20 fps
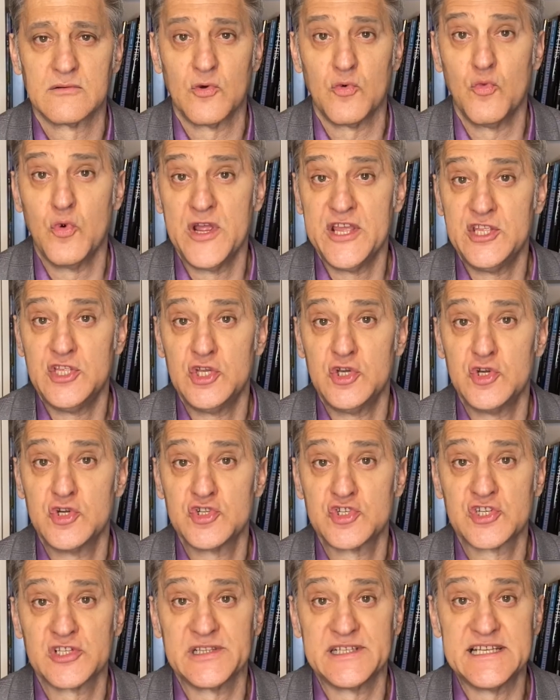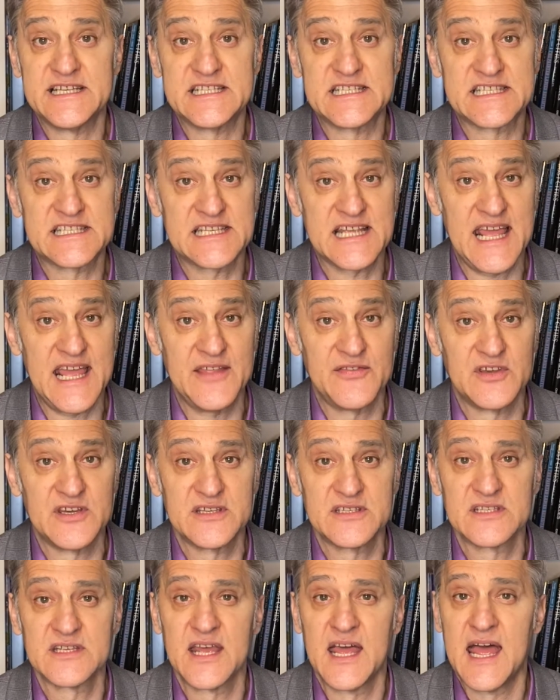We usually say
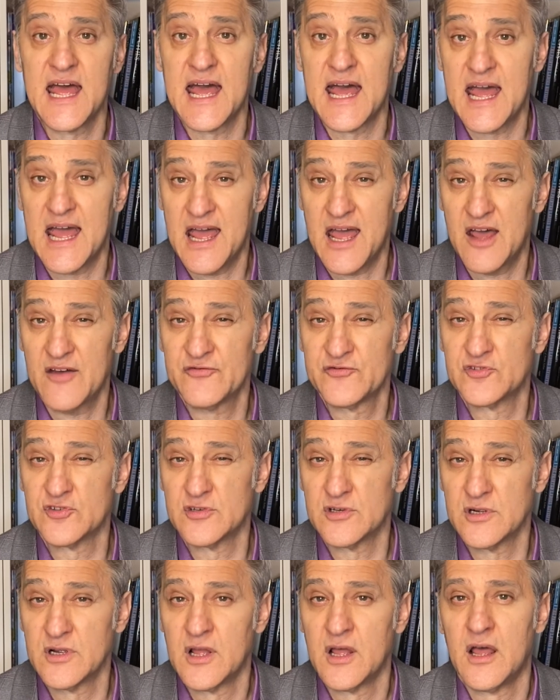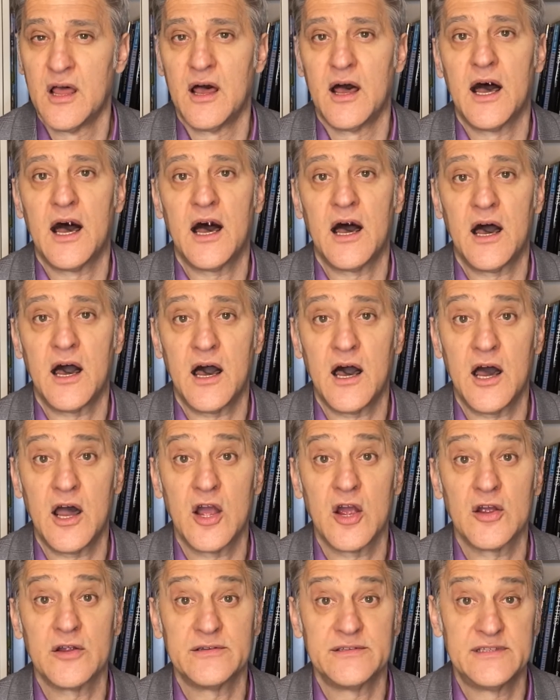this after a
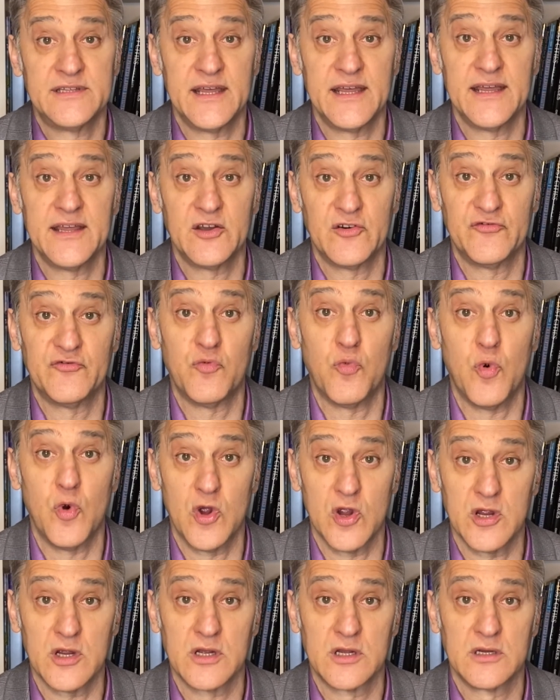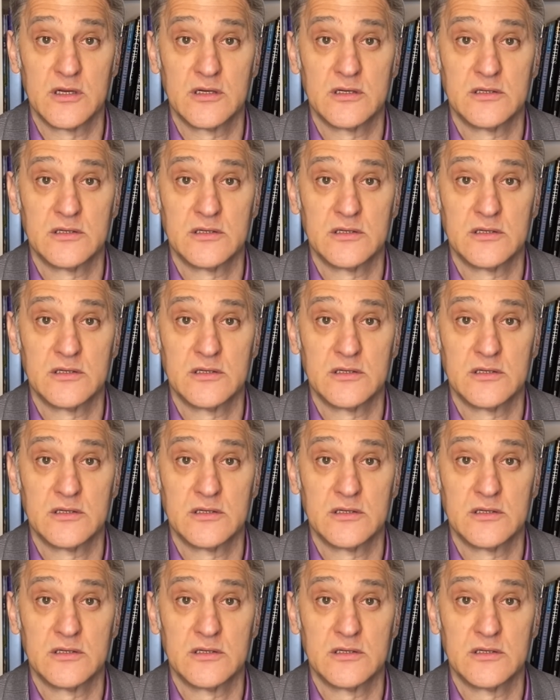hard day of work.